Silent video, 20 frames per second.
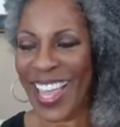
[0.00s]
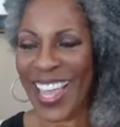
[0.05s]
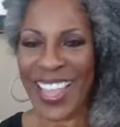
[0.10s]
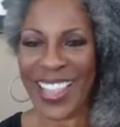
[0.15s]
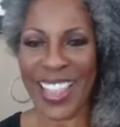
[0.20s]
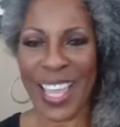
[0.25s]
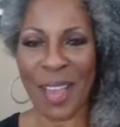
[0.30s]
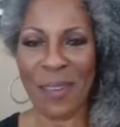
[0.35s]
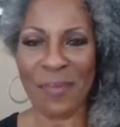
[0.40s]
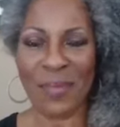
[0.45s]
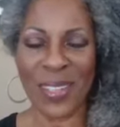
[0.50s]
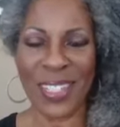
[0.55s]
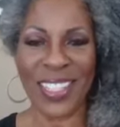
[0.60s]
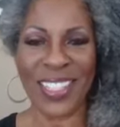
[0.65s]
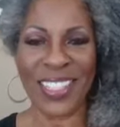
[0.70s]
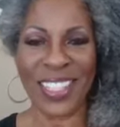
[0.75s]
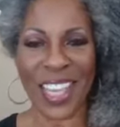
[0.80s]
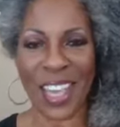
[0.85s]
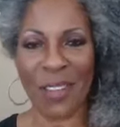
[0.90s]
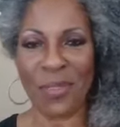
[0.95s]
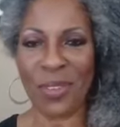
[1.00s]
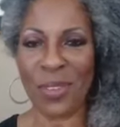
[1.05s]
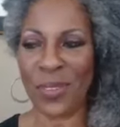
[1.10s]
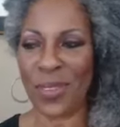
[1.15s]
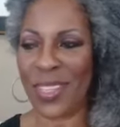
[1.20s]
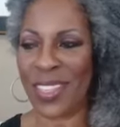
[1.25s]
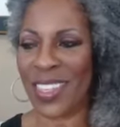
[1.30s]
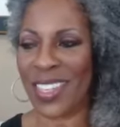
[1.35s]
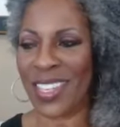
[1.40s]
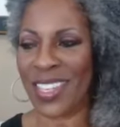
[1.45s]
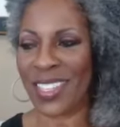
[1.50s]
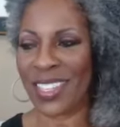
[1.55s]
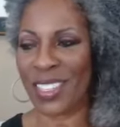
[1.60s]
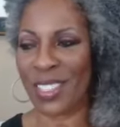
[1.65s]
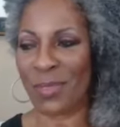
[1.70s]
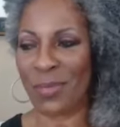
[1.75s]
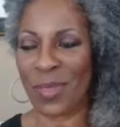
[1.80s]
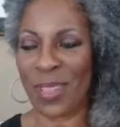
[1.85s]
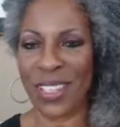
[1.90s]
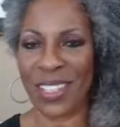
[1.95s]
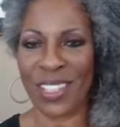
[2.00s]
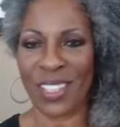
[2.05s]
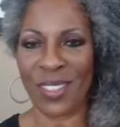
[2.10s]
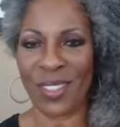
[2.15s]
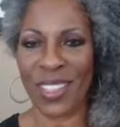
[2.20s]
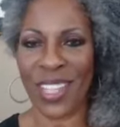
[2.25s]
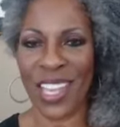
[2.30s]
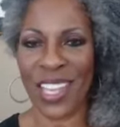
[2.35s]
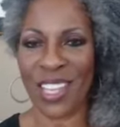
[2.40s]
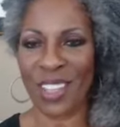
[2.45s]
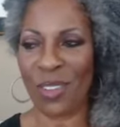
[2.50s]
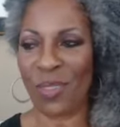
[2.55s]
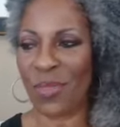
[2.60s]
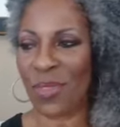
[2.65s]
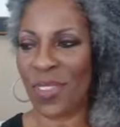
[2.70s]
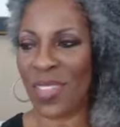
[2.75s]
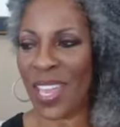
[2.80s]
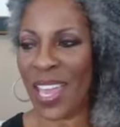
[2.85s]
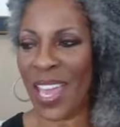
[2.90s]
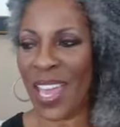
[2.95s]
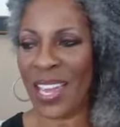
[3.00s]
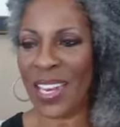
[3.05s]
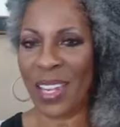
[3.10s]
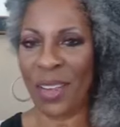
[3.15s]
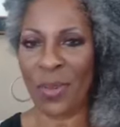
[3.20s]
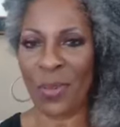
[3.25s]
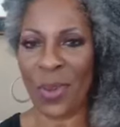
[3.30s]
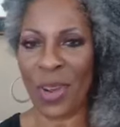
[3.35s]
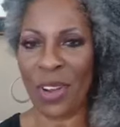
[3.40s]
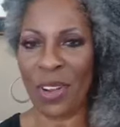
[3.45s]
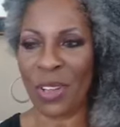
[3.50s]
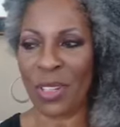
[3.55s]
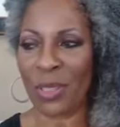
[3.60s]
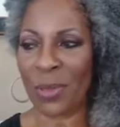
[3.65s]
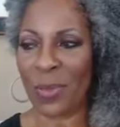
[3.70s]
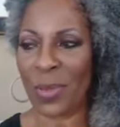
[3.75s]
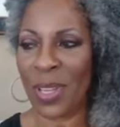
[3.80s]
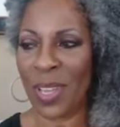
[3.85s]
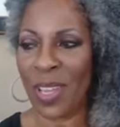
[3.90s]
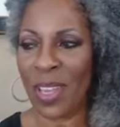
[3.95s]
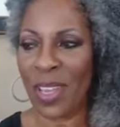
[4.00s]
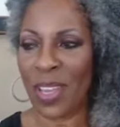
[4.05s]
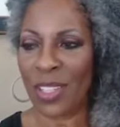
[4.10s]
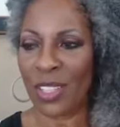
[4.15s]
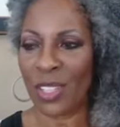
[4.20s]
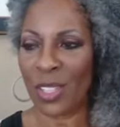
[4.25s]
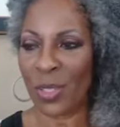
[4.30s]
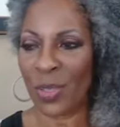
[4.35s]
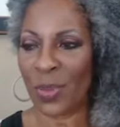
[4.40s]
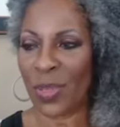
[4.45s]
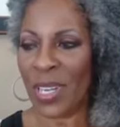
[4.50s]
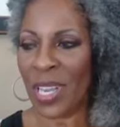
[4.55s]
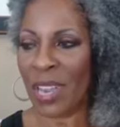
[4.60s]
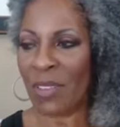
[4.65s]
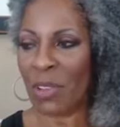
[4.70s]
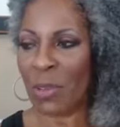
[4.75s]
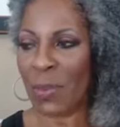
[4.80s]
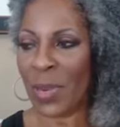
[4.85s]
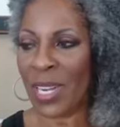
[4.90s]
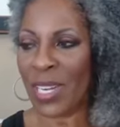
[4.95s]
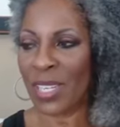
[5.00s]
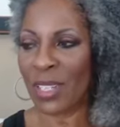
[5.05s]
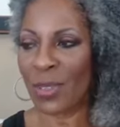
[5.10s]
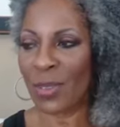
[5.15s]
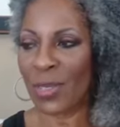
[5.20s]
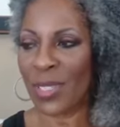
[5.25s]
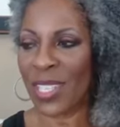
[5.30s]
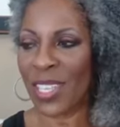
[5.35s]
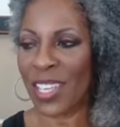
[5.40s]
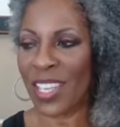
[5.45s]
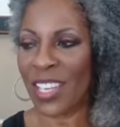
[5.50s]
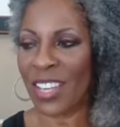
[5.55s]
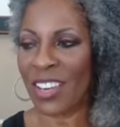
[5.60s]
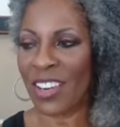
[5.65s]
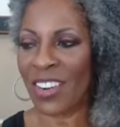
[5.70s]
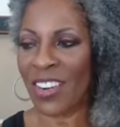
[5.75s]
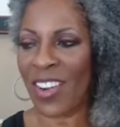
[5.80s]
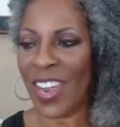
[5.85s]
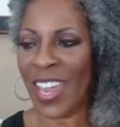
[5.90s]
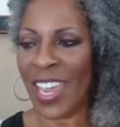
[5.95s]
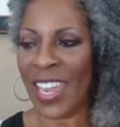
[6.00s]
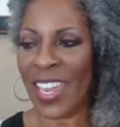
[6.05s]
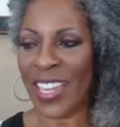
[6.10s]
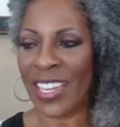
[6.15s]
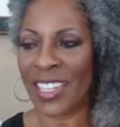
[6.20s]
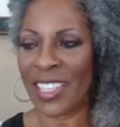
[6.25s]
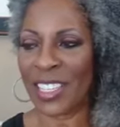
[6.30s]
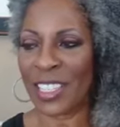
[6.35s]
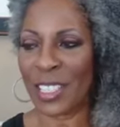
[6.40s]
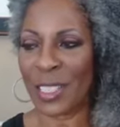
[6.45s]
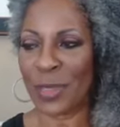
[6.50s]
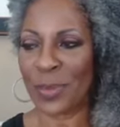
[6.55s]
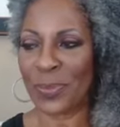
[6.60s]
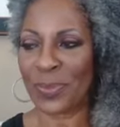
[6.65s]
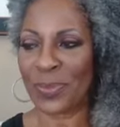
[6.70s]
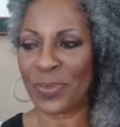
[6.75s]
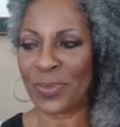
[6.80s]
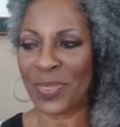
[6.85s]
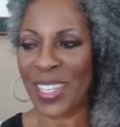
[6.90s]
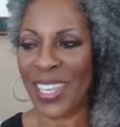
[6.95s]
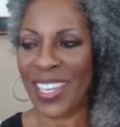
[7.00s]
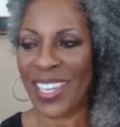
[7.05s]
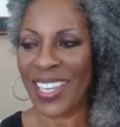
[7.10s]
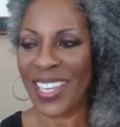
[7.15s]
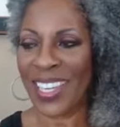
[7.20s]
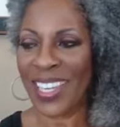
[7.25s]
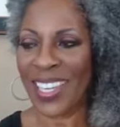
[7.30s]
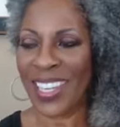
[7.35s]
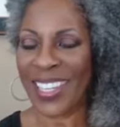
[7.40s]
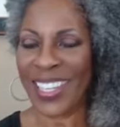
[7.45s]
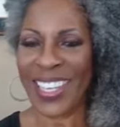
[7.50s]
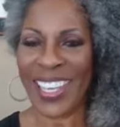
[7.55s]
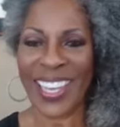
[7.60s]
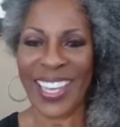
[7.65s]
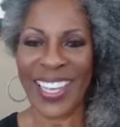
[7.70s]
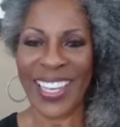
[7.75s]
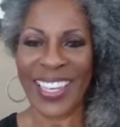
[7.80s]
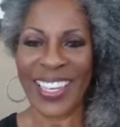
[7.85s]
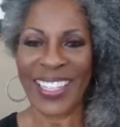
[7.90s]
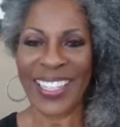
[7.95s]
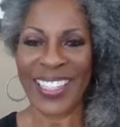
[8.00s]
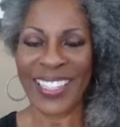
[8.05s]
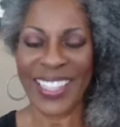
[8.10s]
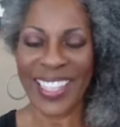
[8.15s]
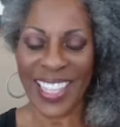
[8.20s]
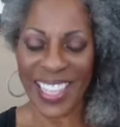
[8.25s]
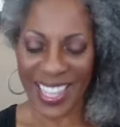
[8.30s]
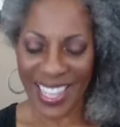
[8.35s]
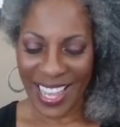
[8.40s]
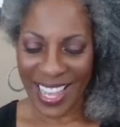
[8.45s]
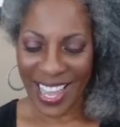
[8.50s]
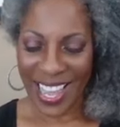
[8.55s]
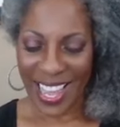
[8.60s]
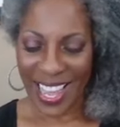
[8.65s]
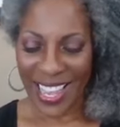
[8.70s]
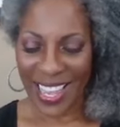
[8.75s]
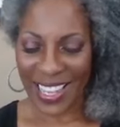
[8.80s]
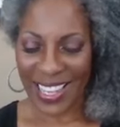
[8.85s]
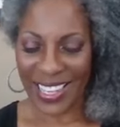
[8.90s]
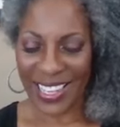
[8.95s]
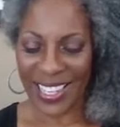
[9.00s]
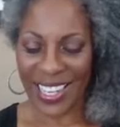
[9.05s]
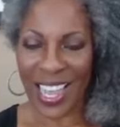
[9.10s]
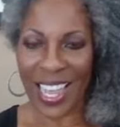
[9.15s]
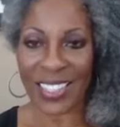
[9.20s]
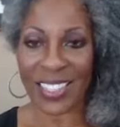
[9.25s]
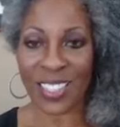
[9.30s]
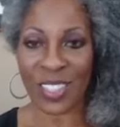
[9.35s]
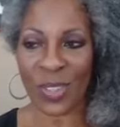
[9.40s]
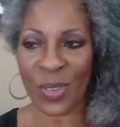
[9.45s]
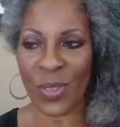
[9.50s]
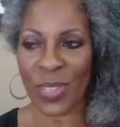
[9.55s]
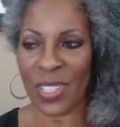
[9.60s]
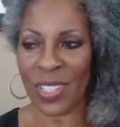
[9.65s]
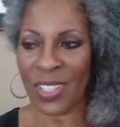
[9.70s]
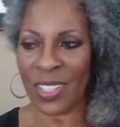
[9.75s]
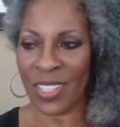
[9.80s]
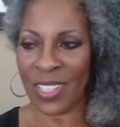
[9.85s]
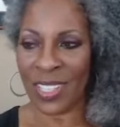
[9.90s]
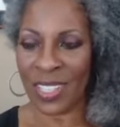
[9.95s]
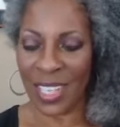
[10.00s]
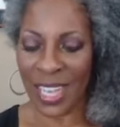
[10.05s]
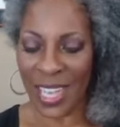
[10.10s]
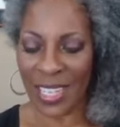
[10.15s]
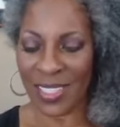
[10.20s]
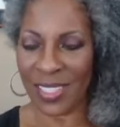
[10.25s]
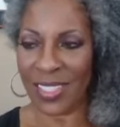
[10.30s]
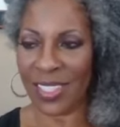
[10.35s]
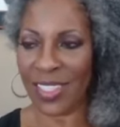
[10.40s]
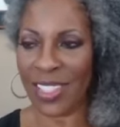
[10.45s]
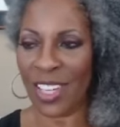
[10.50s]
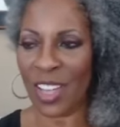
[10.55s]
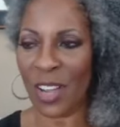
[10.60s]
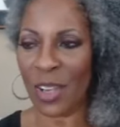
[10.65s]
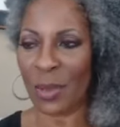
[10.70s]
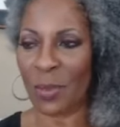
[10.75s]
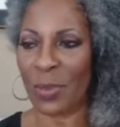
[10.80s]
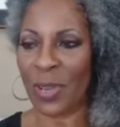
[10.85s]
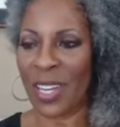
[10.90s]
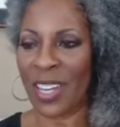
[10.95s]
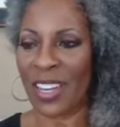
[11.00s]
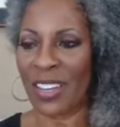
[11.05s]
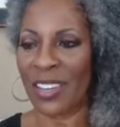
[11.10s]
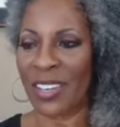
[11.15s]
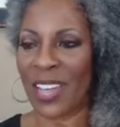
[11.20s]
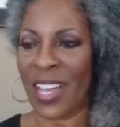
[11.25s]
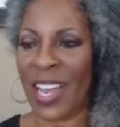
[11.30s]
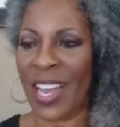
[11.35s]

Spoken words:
That means everything to me. So thank you for that. And welcome to everybody who's here. And yeah, lots going on, lots to talk about.